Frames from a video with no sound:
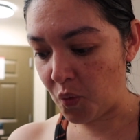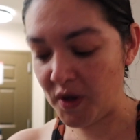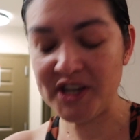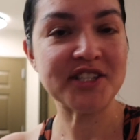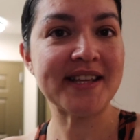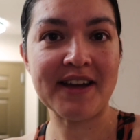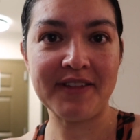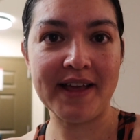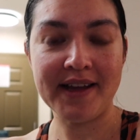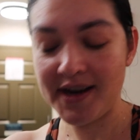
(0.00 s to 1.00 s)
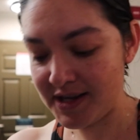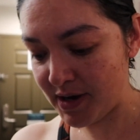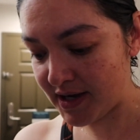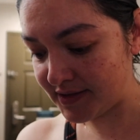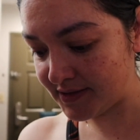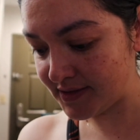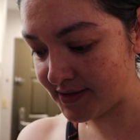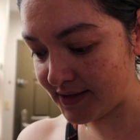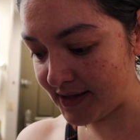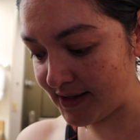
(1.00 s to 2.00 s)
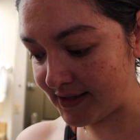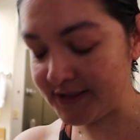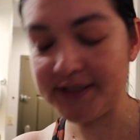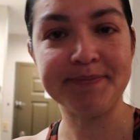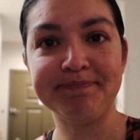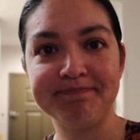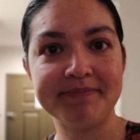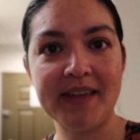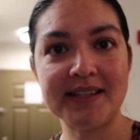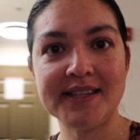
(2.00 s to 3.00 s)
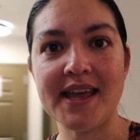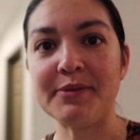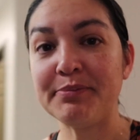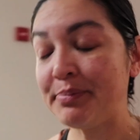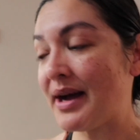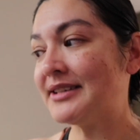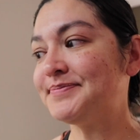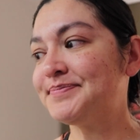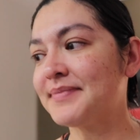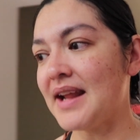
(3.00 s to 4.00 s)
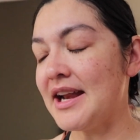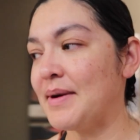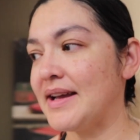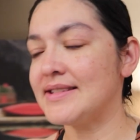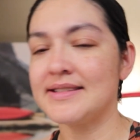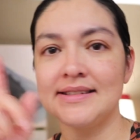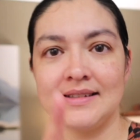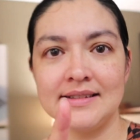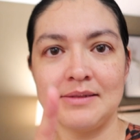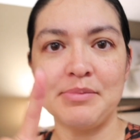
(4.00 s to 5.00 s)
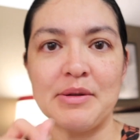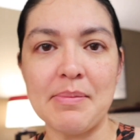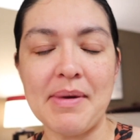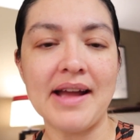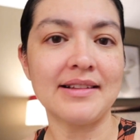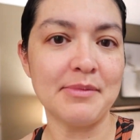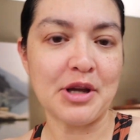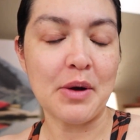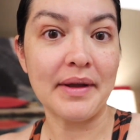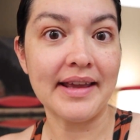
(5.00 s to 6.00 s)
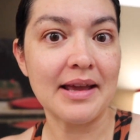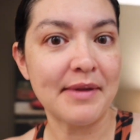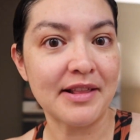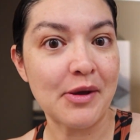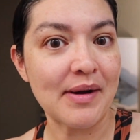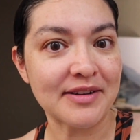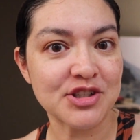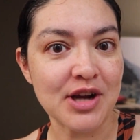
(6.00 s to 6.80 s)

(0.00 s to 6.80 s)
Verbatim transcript: we just have like honey buns, and that's it. But anyways, be right back. Let me go and get Emilio out of the